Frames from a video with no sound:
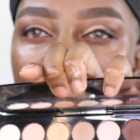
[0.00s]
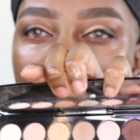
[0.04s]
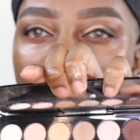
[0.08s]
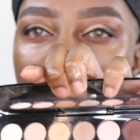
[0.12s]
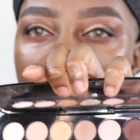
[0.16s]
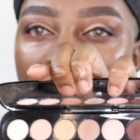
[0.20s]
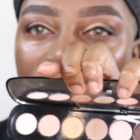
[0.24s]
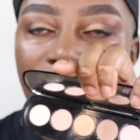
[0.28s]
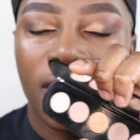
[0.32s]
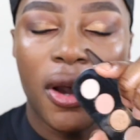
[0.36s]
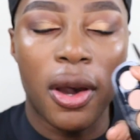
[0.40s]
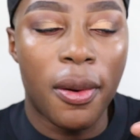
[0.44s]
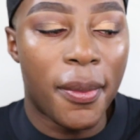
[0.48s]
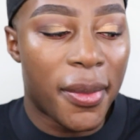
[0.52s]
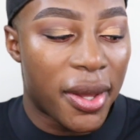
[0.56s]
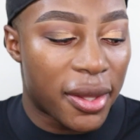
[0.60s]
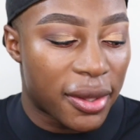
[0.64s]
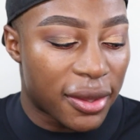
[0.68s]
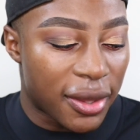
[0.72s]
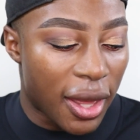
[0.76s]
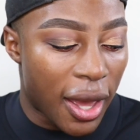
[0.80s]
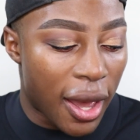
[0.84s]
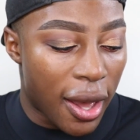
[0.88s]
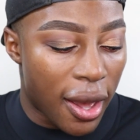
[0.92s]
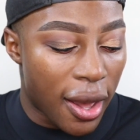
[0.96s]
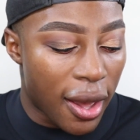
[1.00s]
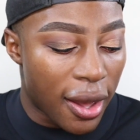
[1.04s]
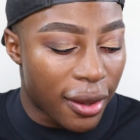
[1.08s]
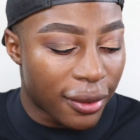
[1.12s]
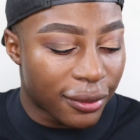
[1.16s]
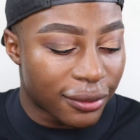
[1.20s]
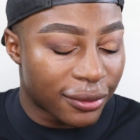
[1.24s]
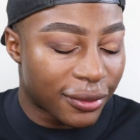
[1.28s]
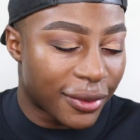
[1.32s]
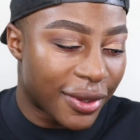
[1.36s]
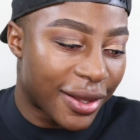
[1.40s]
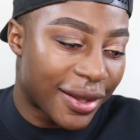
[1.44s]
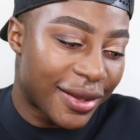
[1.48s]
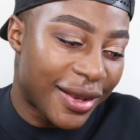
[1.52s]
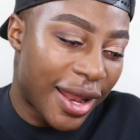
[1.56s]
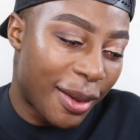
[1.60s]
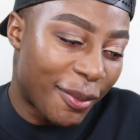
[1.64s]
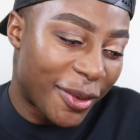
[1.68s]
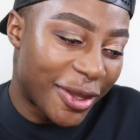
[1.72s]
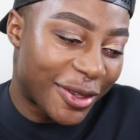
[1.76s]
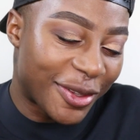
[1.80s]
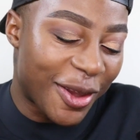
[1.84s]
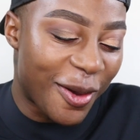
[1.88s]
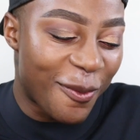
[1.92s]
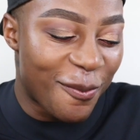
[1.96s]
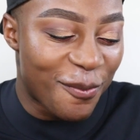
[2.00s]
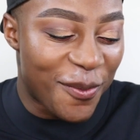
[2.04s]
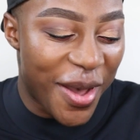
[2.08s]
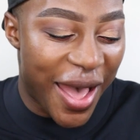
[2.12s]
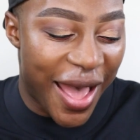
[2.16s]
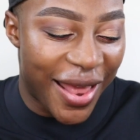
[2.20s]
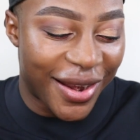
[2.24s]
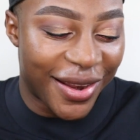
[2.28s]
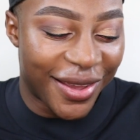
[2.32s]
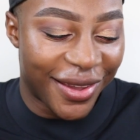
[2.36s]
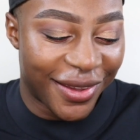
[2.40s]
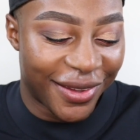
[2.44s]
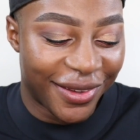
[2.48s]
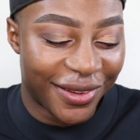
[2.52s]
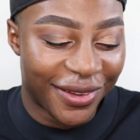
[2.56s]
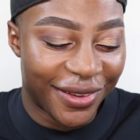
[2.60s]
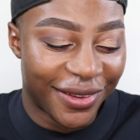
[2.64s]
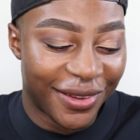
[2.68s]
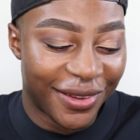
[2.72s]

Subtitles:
from the Glamazon palette.